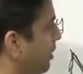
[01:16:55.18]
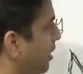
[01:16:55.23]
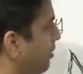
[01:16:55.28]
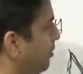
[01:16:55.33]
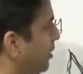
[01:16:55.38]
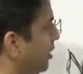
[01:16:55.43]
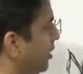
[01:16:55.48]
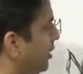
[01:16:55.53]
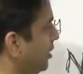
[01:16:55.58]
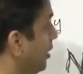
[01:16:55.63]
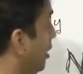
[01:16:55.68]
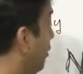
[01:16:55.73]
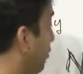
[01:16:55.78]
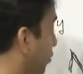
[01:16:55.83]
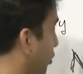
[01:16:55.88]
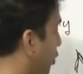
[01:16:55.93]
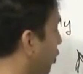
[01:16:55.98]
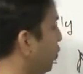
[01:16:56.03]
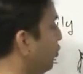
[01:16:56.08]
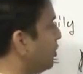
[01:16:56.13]
parameterized,
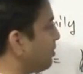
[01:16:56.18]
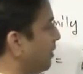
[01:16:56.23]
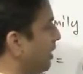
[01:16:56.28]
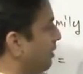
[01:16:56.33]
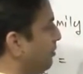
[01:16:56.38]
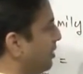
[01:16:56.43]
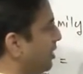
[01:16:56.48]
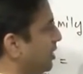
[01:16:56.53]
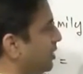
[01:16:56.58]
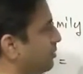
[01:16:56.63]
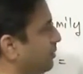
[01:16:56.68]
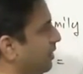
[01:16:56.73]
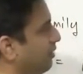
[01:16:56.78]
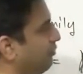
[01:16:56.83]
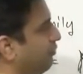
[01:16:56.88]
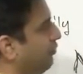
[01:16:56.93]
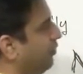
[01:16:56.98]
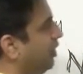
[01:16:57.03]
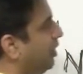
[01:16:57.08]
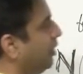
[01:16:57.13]
uh, Q is parameterized by
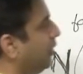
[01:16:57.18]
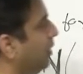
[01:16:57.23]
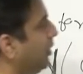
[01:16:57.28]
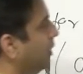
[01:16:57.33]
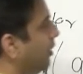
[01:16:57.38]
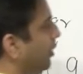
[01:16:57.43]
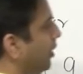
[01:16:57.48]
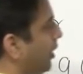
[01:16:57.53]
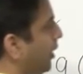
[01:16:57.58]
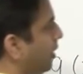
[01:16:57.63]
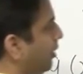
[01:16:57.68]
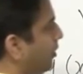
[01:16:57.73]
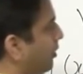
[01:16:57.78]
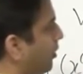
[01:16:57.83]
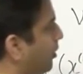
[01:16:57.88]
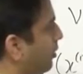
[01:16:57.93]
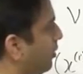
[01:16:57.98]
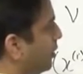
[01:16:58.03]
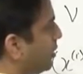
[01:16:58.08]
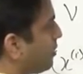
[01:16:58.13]
phi, and
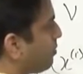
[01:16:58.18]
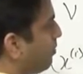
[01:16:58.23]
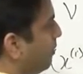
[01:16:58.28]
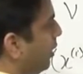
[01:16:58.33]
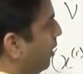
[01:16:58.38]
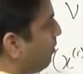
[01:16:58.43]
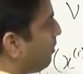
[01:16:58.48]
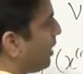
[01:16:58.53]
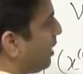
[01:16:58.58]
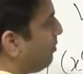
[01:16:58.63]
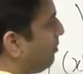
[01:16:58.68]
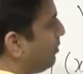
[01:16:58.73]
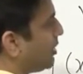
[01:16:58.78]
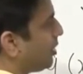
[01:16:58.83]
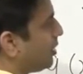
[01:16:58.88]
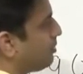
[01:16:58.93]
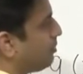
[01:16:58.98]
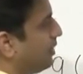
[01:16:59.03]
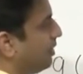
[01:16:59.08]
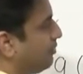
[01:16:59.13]
here it's uh,
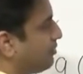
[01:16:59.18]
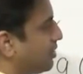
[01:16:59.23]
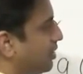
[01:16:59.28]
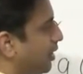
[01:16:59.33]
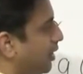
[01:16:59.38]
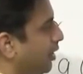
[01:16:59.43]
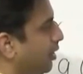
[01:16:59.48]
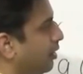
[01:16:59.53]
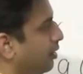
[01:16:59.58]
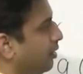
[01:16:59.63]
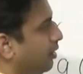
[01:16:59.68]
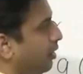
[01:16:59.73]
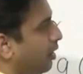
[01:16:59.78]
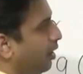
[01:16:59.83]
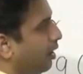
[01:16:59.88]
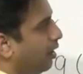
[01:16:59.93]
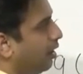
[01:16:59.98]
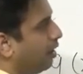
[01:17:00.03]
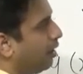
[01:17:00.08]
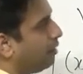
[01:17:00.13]
parameterized by psi.
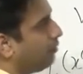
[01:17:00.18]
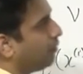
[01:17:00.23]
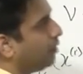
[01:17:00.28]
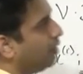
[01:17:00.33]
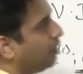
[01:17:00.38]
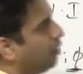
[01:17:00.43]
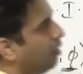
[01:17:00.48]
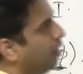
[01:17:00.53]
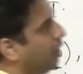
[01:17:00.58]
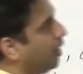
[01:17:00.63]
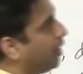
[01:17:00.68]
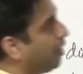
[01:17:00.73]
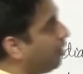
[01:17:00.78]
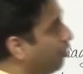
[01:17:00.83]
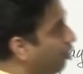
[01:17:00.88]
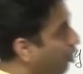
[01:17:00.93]
Uh, and